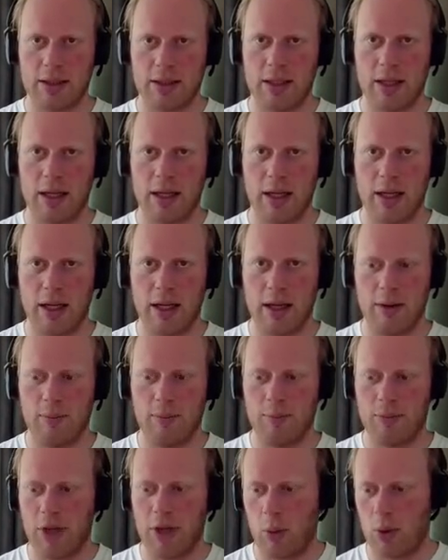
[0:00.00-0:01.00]

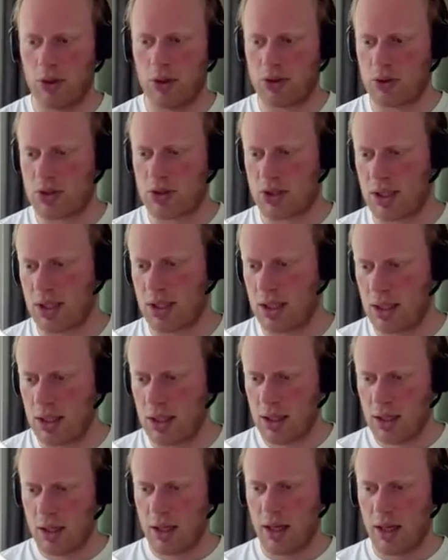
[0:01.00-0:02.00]
I want to see
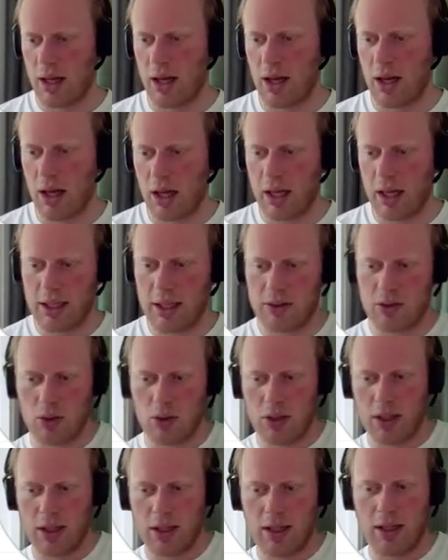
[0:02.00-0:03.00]
into
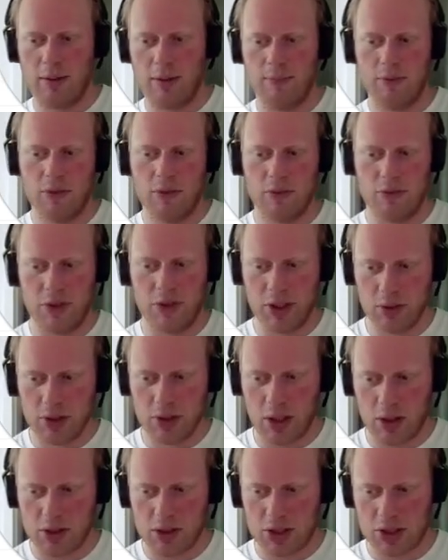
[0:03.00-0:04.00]
the deal
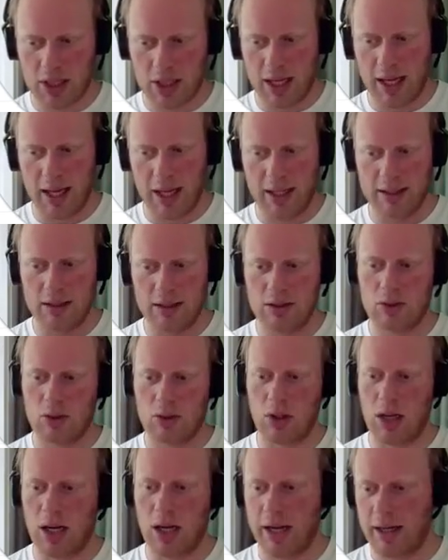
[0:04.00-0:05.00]
notes and into the
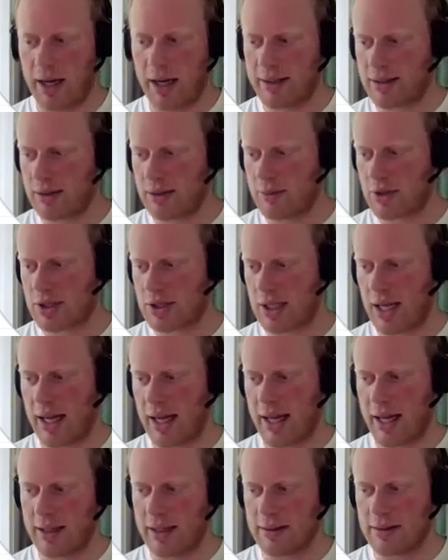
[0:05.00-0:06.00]
line items
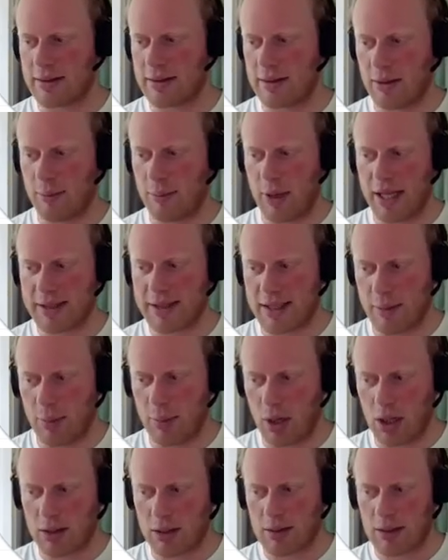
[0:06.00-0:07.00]
and the plans they
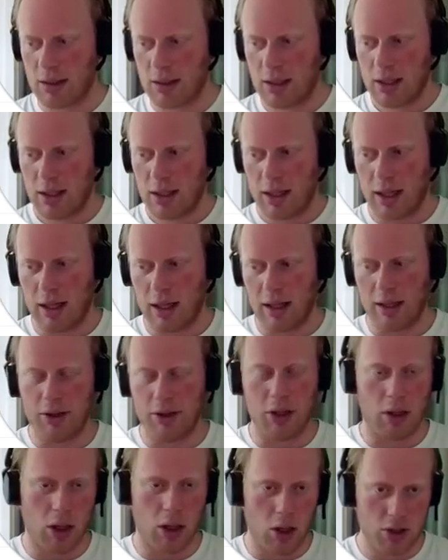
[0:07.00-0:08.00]
bought, the
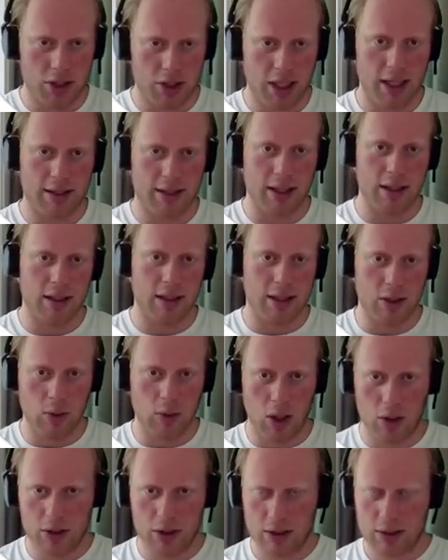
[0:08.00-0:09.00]
close date and the deal
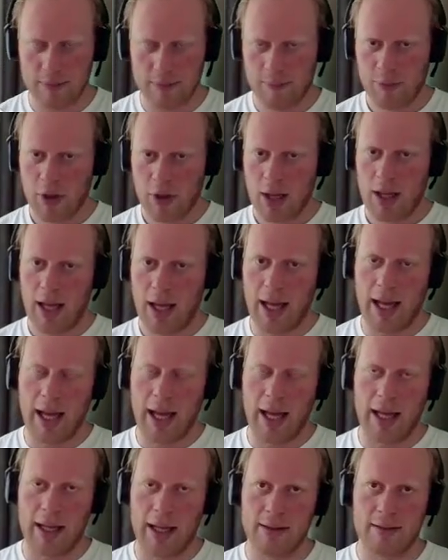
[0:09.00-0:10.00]
owner.
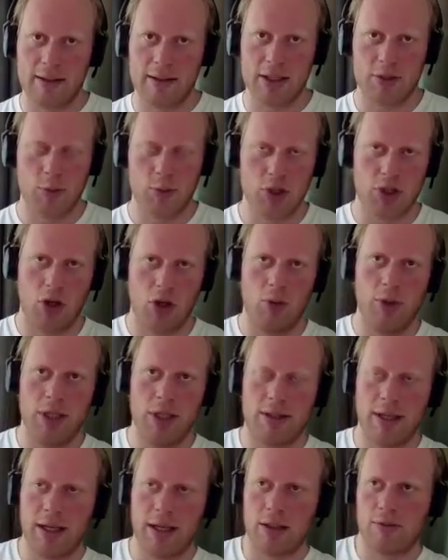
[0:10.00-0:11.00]
And this must all be
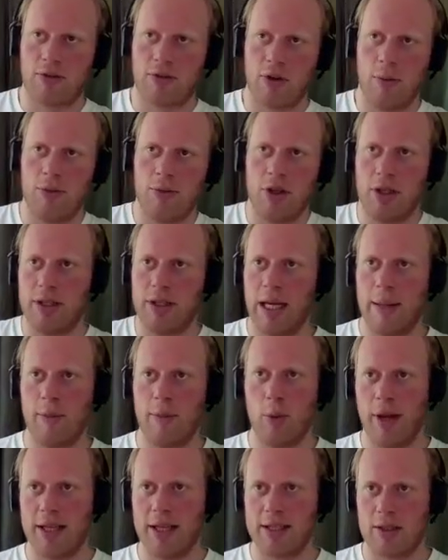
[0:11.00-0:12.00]
taken from the demo
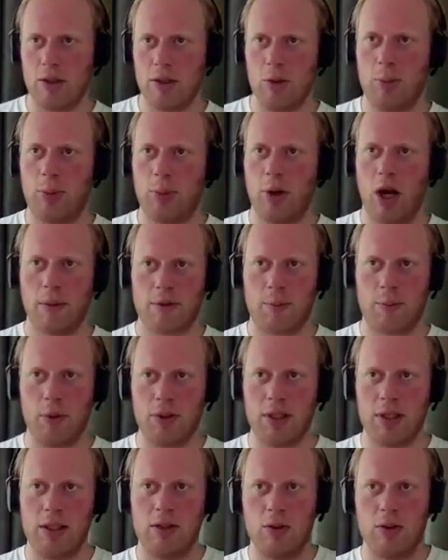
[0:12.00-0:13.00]
Baseloop HubSpot
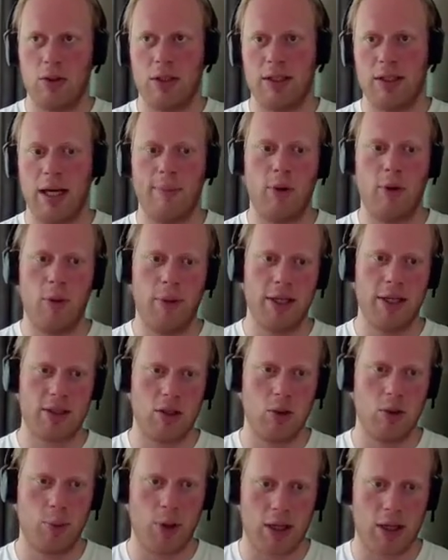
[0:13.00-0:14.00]
into the demo
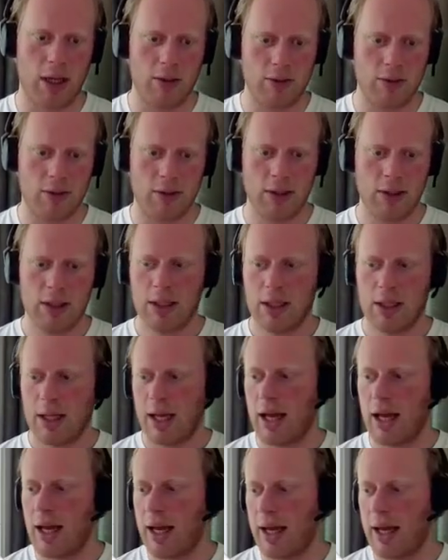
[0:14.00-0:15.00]
Baseloop account.
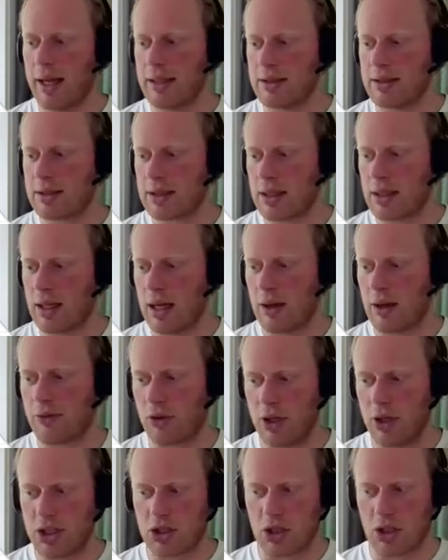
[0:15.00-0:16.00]
And for
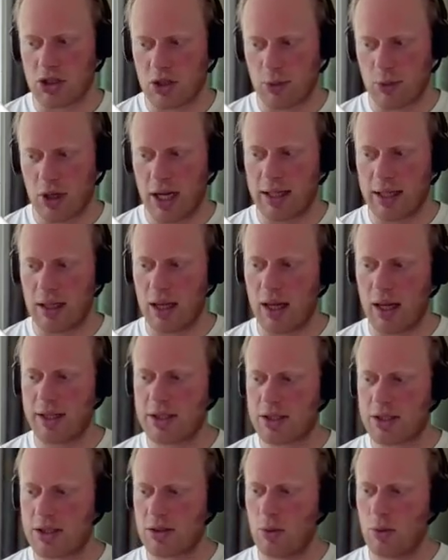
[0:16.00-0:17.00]
each customer,
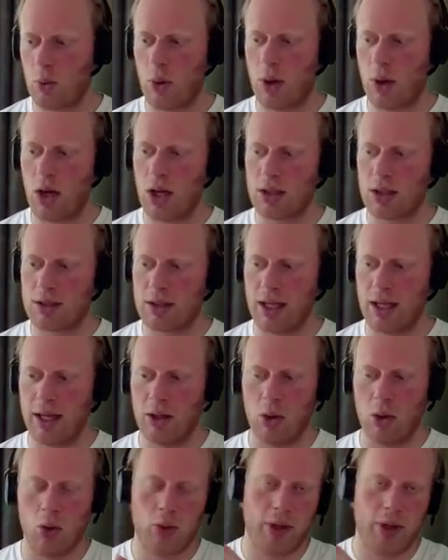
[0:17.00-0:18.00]
analyze what they
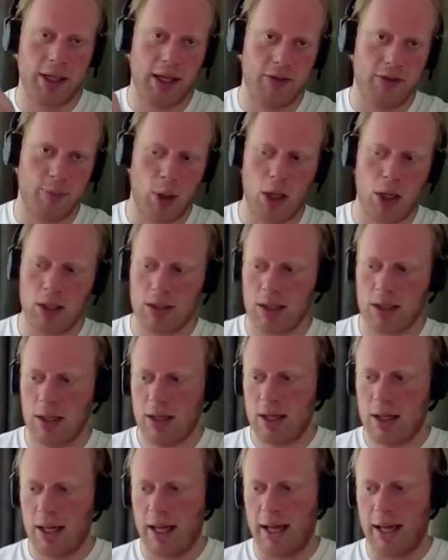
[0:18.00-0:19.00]
already have bought
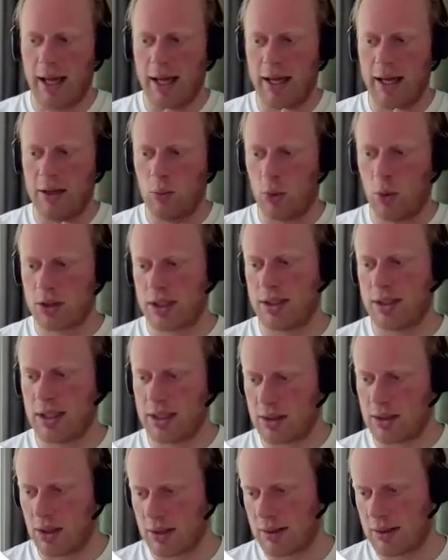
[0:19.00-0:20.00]
and what they did
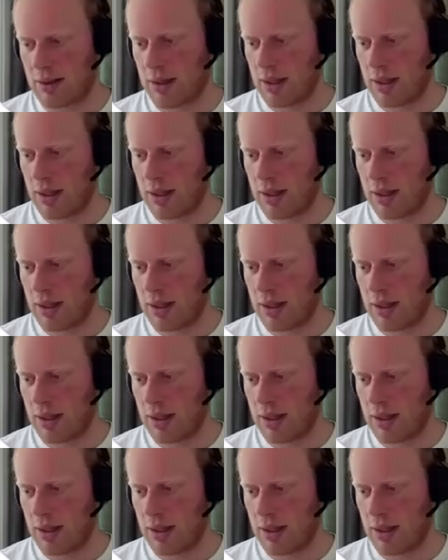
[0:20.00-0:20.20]
not.